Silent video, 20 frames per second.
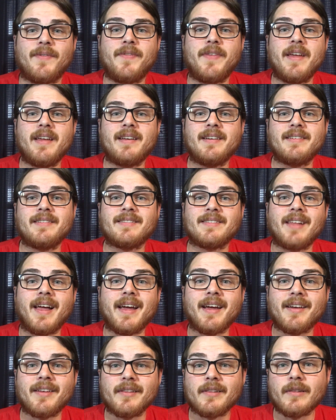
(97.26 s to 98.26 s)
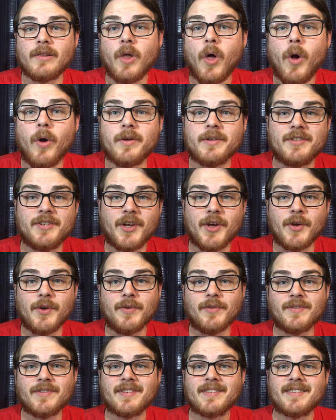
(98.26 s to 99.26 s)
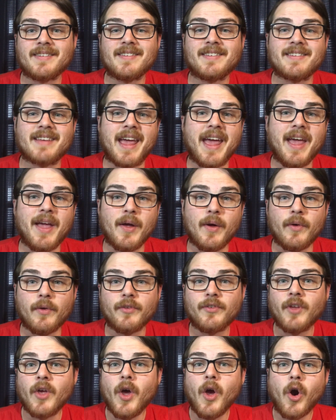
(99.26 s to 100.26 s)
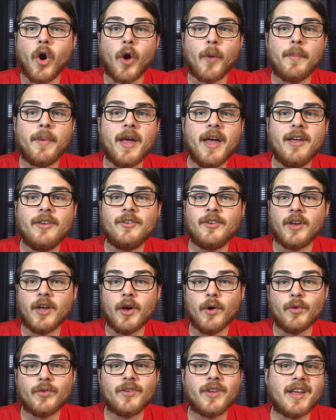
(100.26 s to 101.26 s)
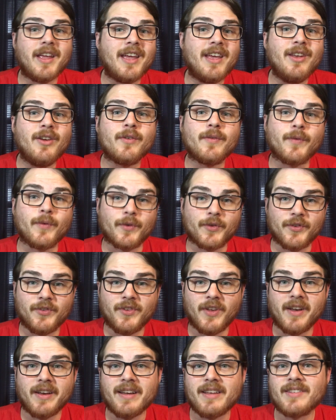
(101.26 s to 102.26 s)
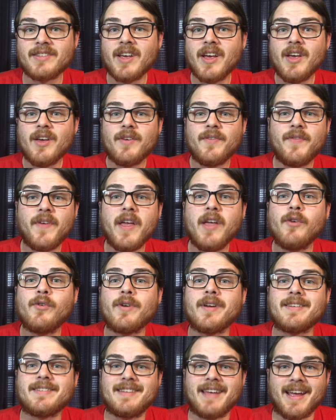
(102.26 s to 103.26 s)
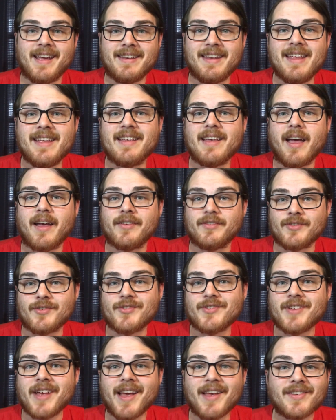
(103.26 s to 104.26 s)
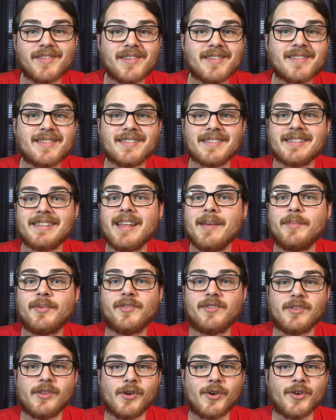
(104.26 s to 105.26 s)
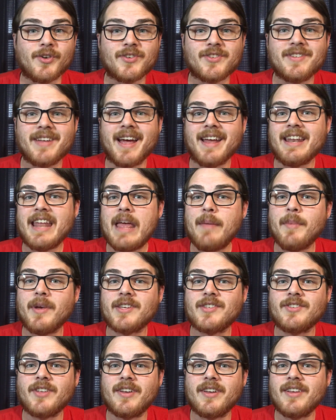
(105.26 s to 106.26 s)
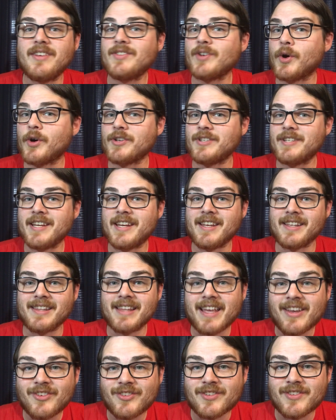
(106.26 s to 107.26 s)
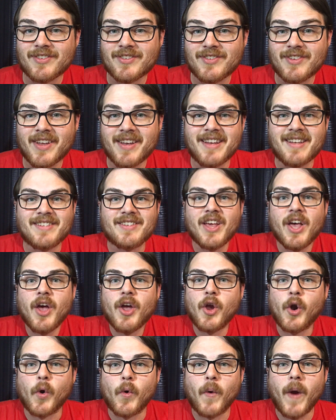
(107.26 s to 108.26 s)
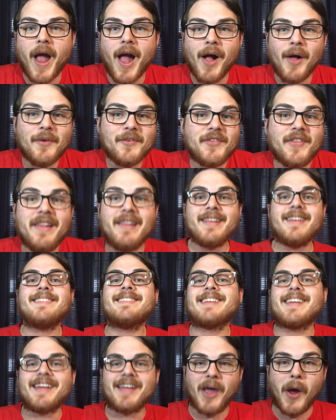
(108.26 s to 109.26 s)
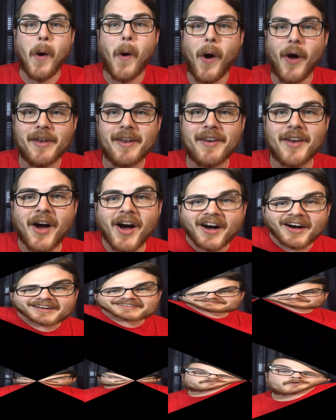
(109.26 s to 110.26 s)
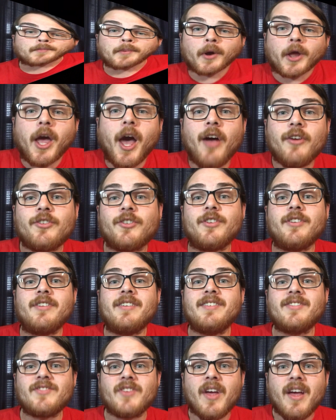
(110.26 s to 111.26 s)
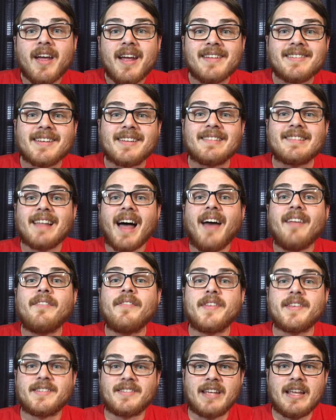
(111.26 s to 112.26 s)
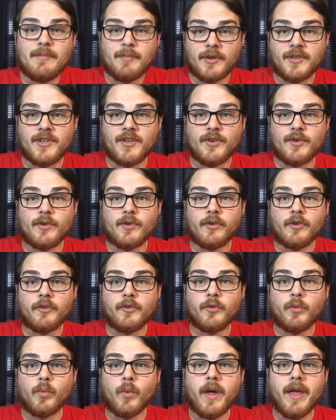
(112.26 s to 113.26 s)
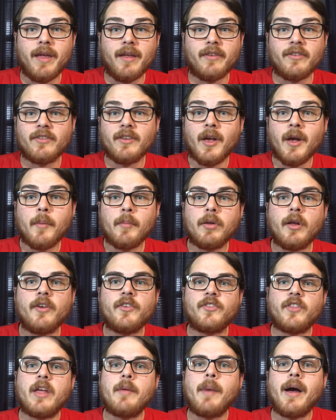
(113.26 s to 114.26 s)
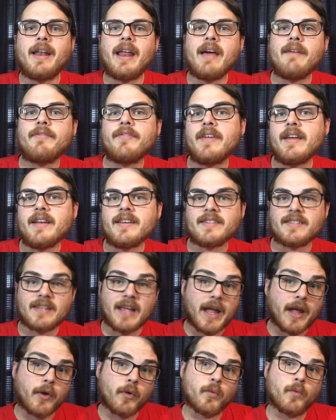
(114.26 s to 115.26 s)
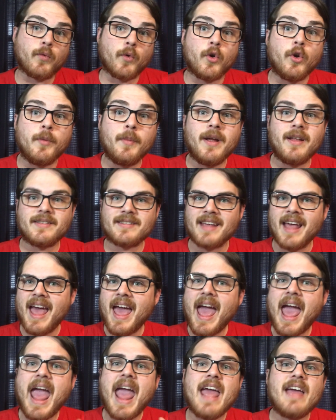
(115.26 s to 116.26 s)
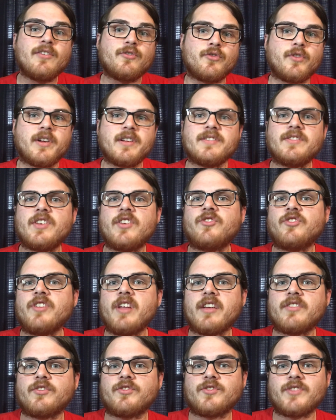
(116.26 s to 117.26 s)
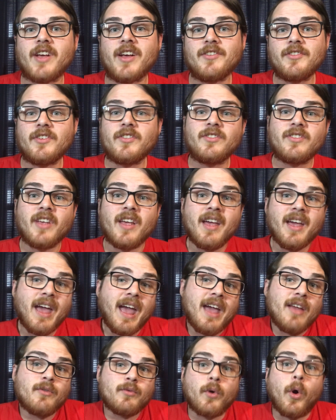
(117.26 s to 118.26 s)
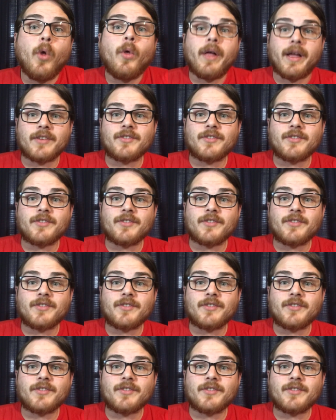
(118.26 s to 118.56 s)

of things like long tones, scales, arpeggios, interval studies, fingering technique exercises, lip slurs, dynamic studies, articulation studies, chorales, the list can go on and on. For percussionists, it's a lot of the same material as winds, plus they might have things like rudiments, hand transition exercises, and roll